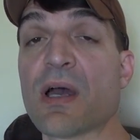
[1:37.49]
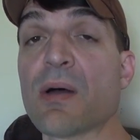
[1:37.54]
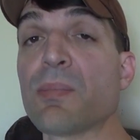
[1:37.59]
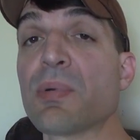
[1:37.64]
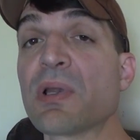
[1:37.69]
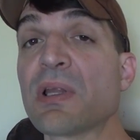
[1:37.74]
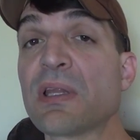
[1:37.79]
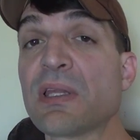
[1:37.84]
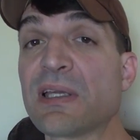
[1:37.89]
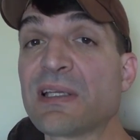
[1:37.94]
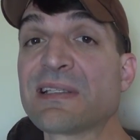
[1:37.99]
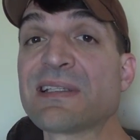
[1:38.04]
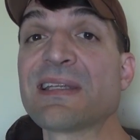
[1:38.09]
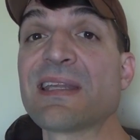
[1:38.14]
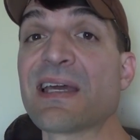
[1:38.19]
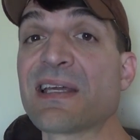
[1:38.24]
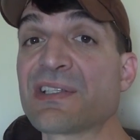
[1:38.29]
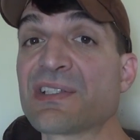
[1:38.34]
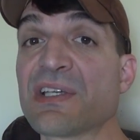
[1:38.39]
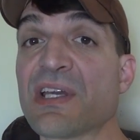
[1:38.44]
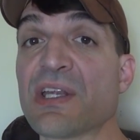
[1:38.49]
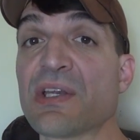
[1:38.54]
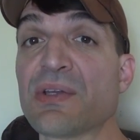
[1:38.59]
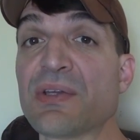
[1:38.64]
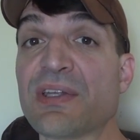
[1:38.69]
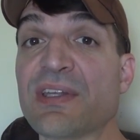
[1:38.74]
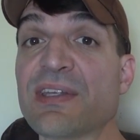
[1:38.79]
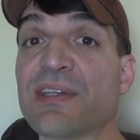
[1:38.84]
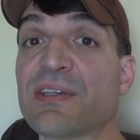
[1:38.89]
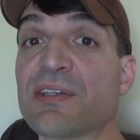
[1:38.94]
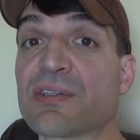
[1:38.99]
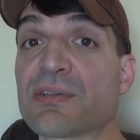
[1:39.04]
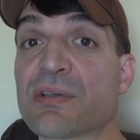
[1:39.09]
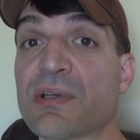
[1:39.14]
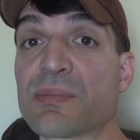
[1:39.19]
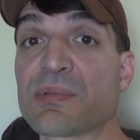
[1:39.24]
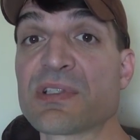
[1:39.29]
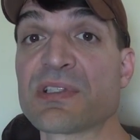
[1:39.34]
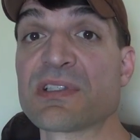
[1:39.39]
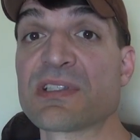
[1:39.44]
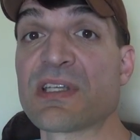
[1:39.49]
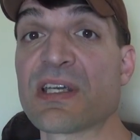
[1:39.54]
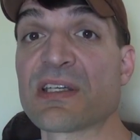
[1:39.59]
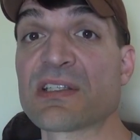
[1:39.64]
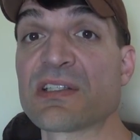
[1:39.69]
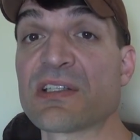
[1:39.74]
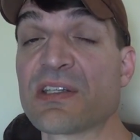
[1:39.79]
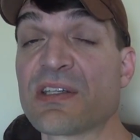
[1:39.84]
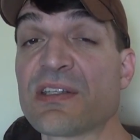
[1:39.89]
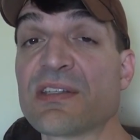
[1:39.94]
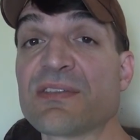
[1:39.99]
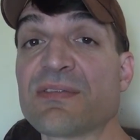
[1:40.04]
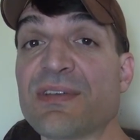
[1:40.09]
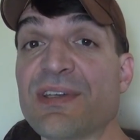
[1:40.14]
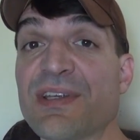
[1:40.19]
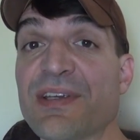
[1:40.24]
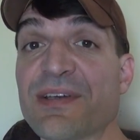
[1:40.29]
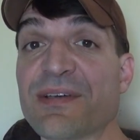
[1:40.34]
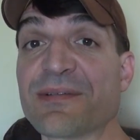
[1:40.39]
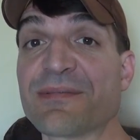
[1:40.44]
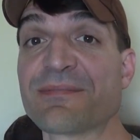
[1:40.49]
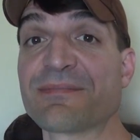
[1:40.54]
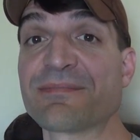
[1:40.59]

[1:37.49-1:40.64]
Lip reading: I'll put a link to that channel in the description section of this video.